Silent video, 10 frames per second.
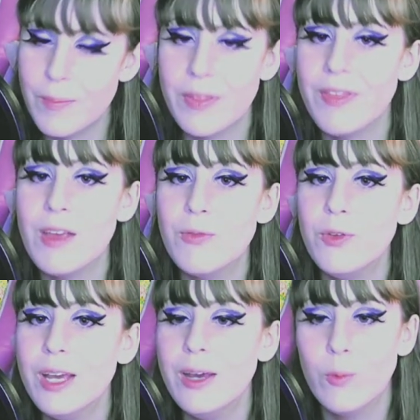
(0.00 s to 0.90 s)
But
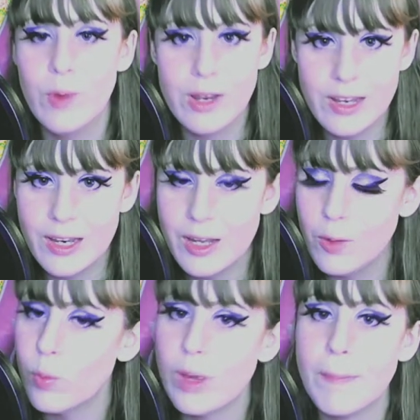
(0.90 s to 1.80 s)
thankfully, we did
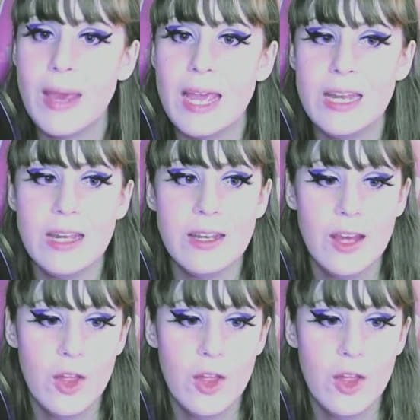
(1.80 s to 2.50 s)
it, we made it.